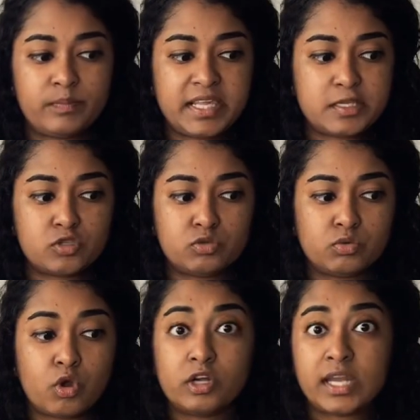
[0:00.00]
some place
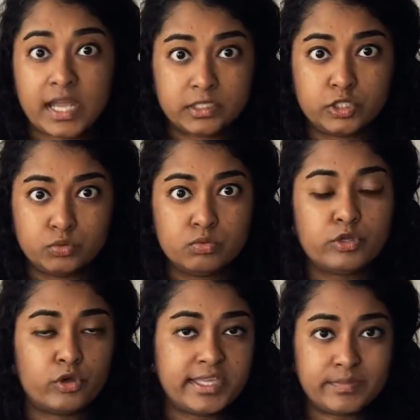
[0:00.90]
to contact
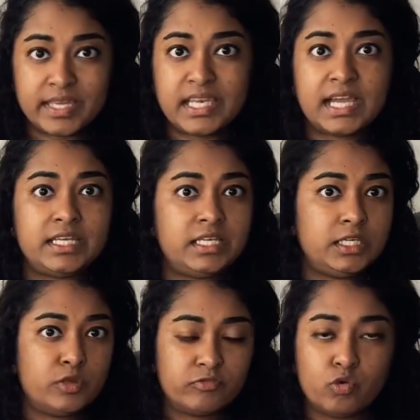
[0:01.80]
you, your email
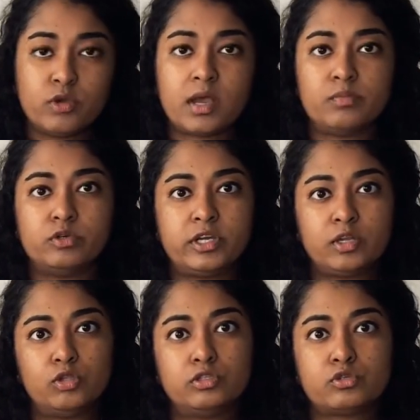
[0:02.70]
ID, your phone
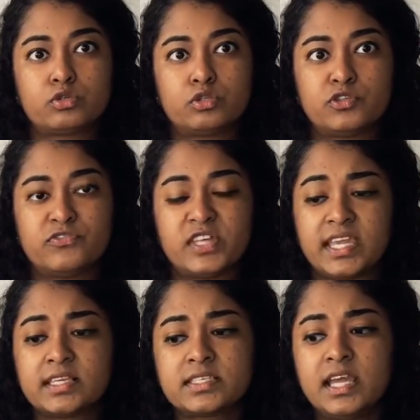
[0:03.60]
number, and all those sorts of
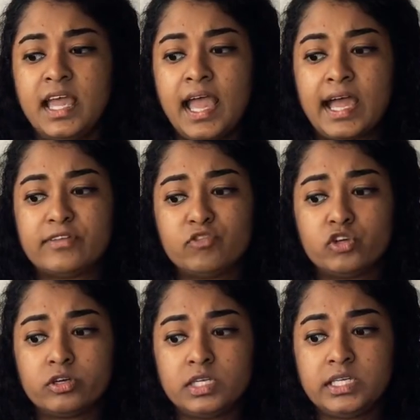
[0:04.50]
things.
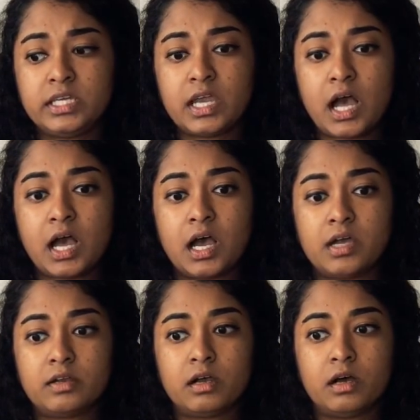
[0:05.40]
And if you really
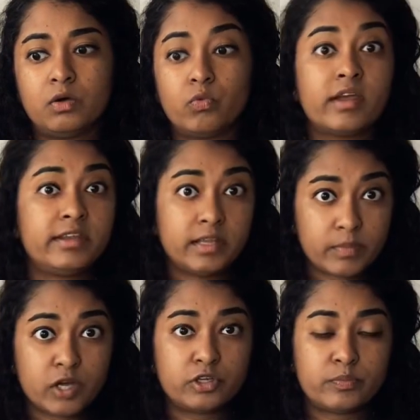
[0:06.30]
are
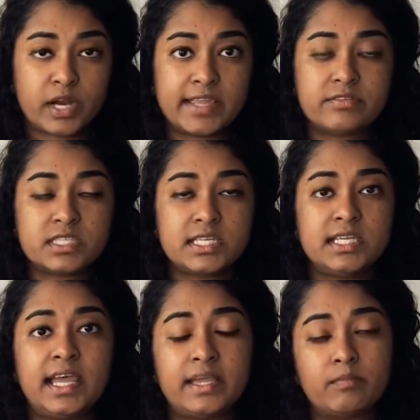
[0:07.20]
worried about your
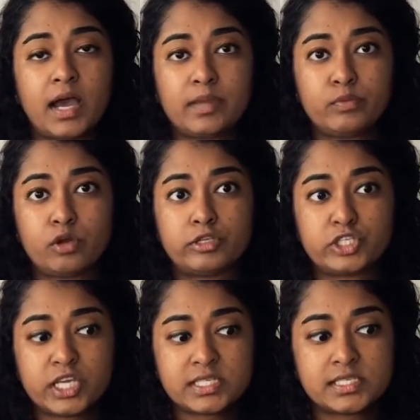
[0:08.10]
privacy, like my
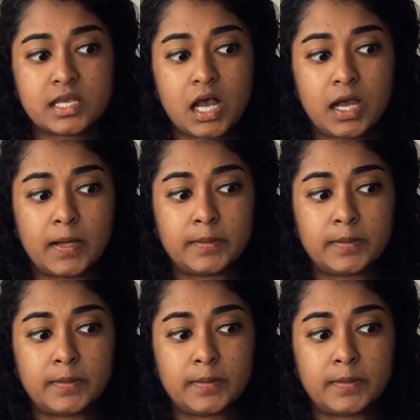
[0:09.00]
projects,